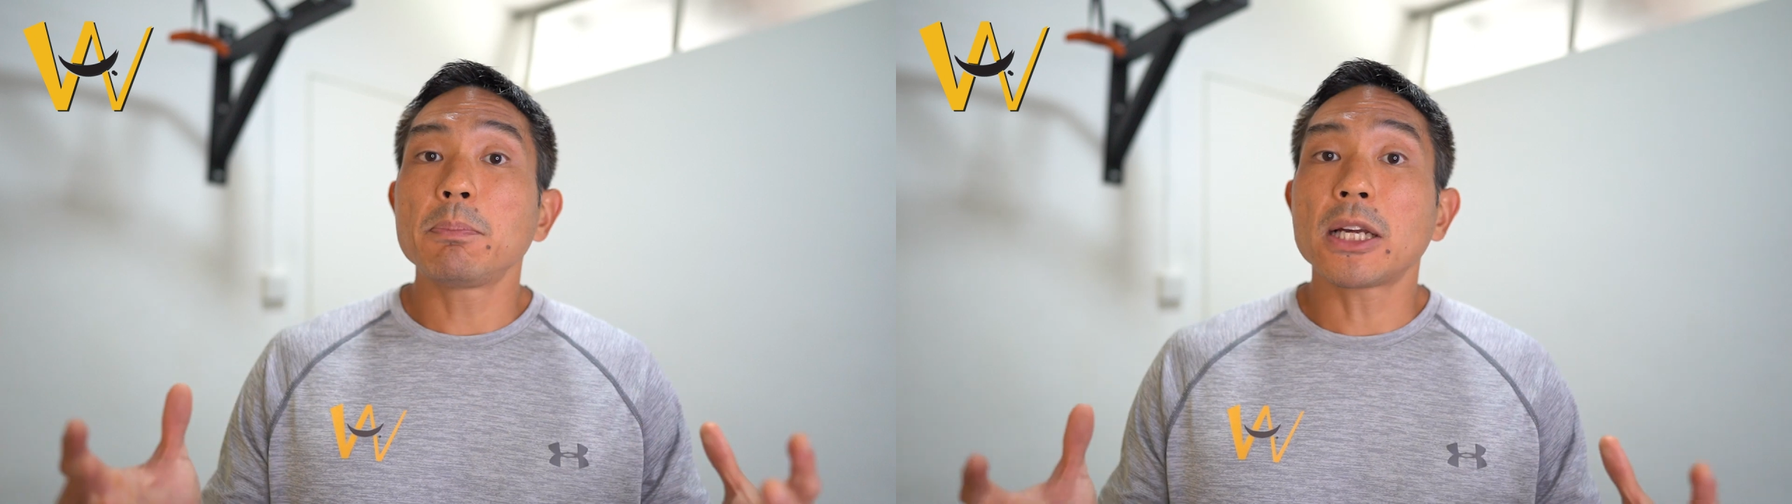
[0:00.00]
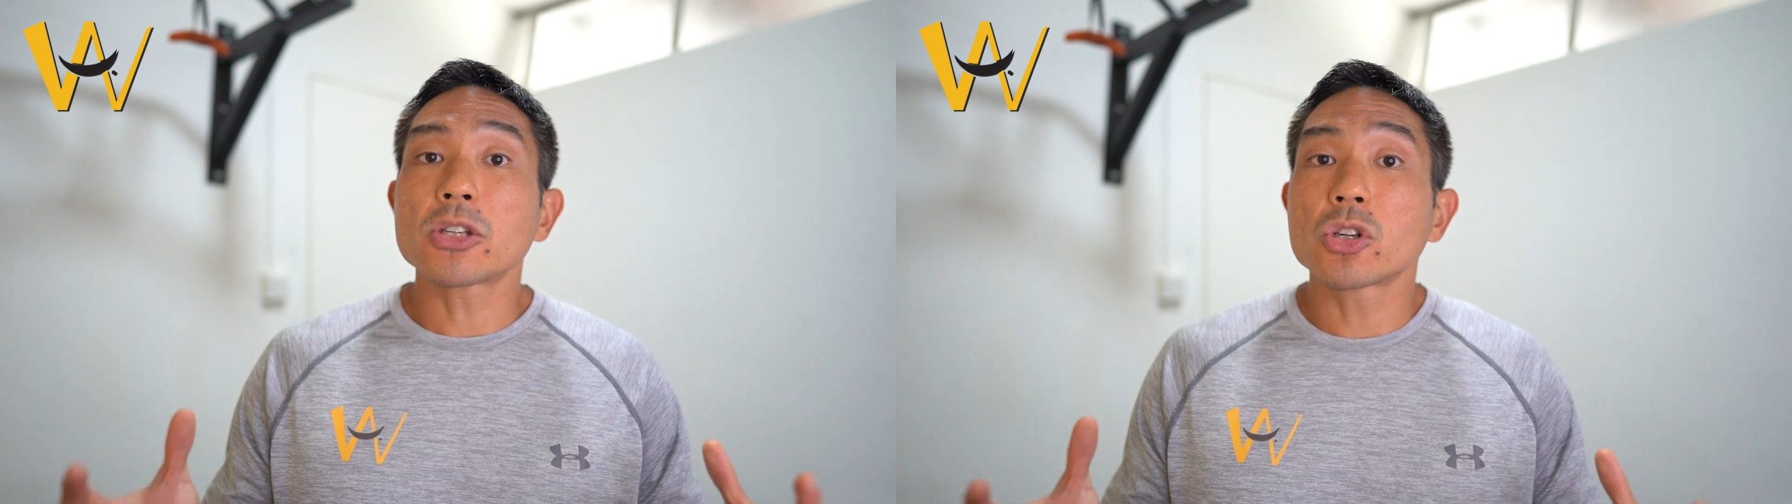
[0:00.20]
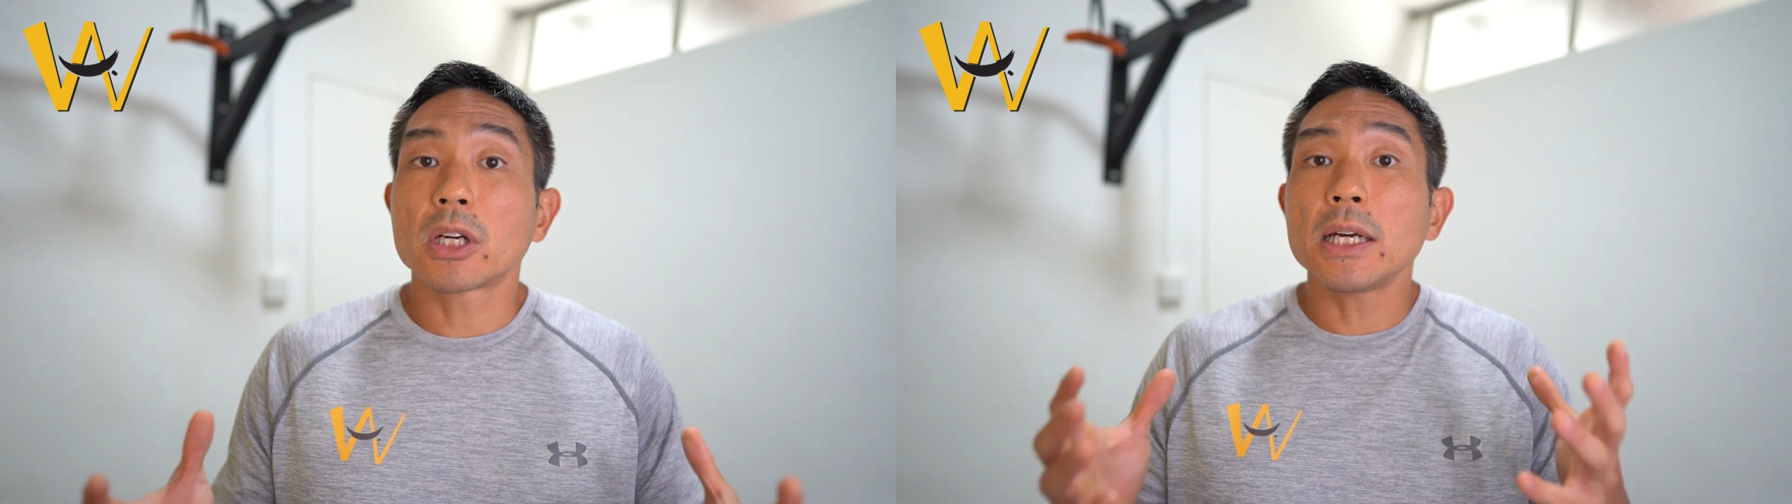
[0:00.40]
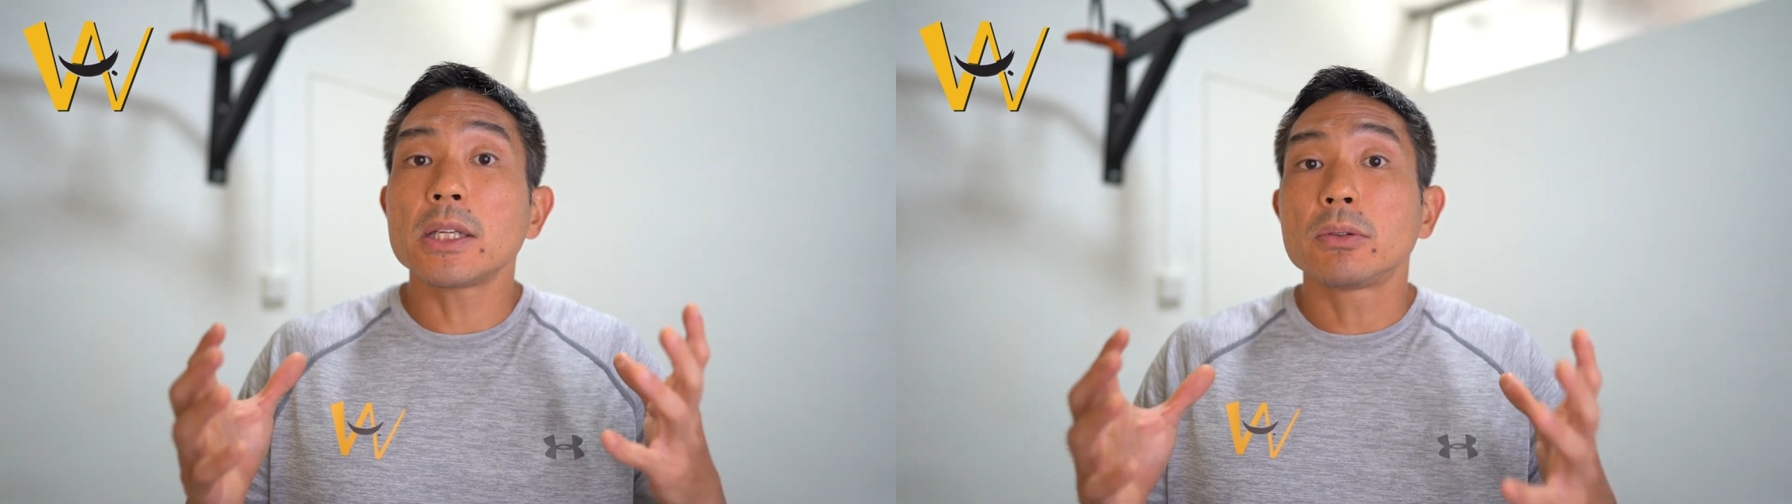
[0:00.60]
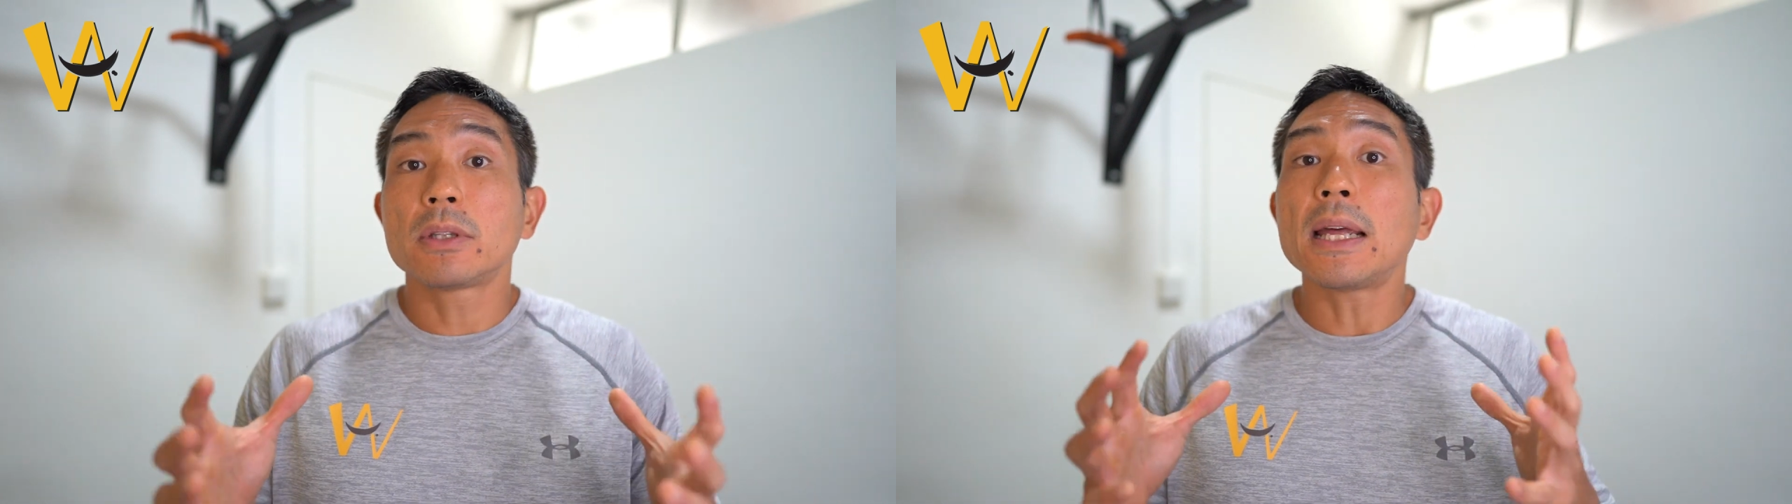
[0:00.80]
blood sugar,
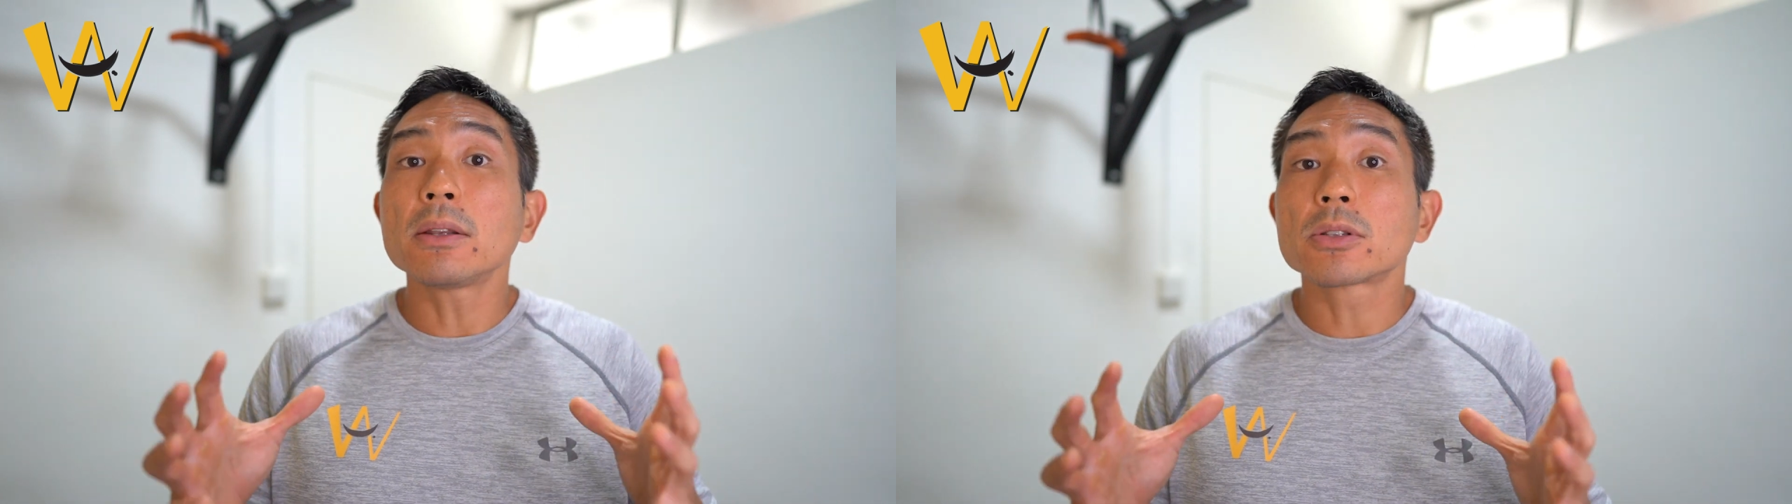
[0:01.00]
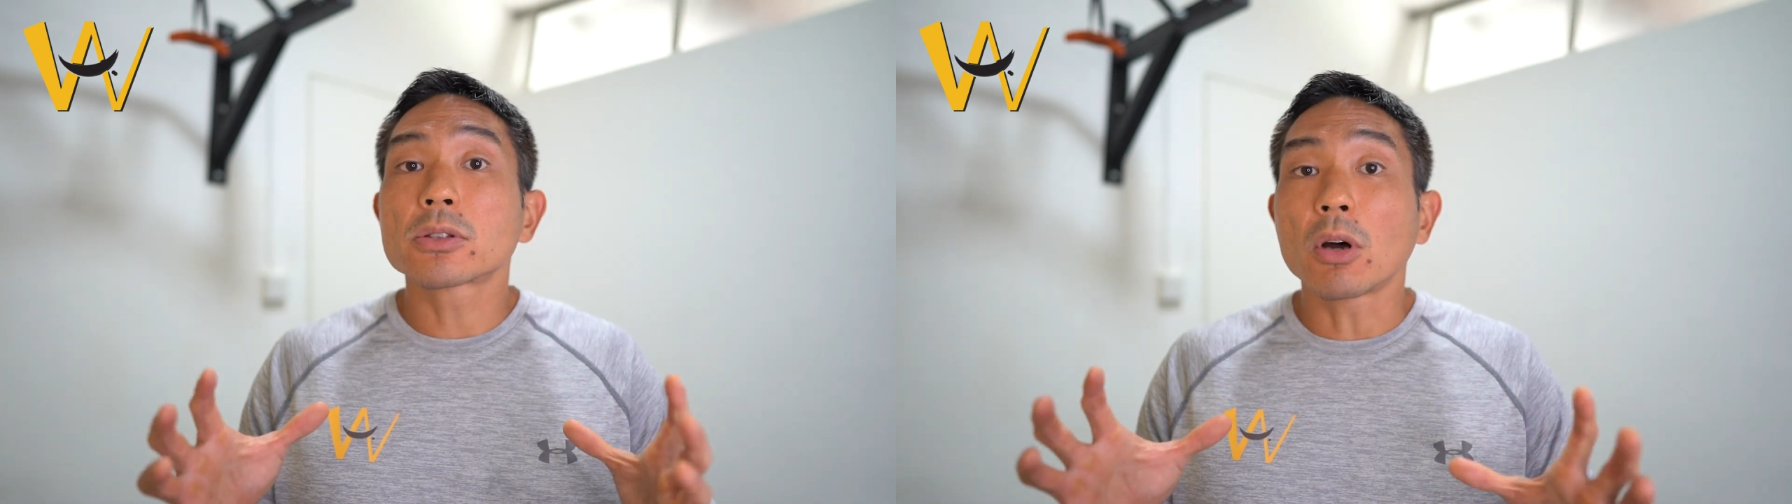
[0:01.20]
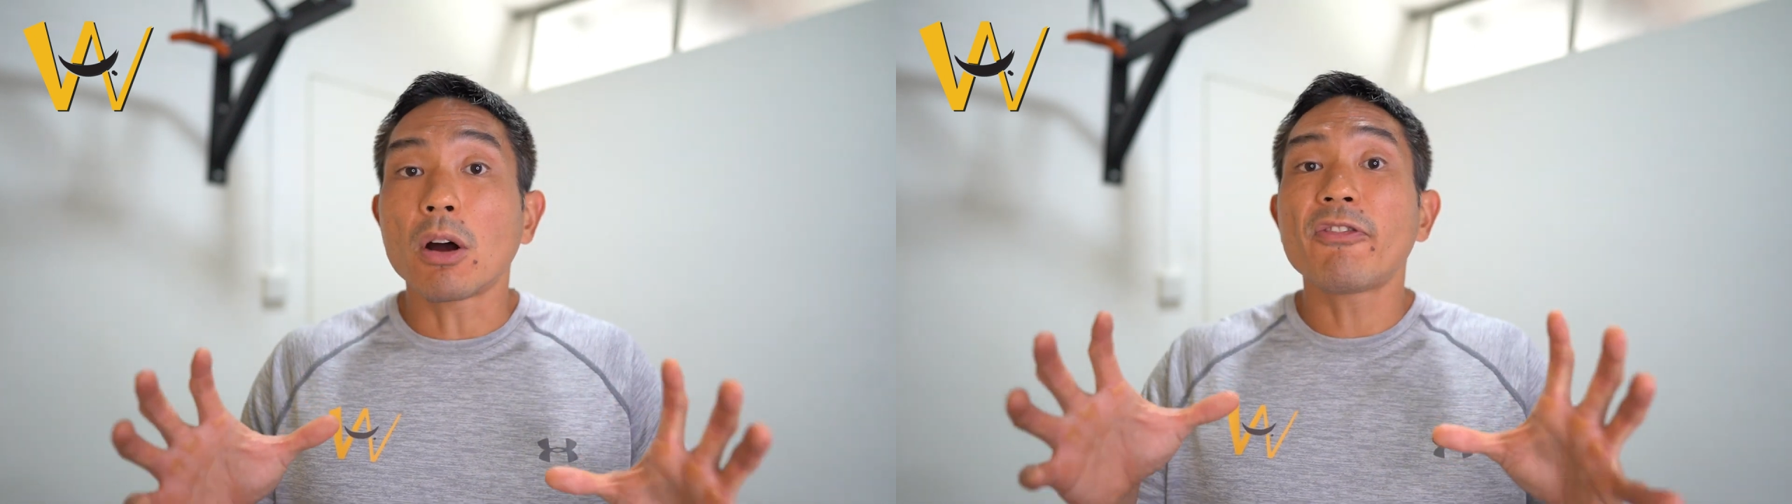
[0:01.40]
you tend to store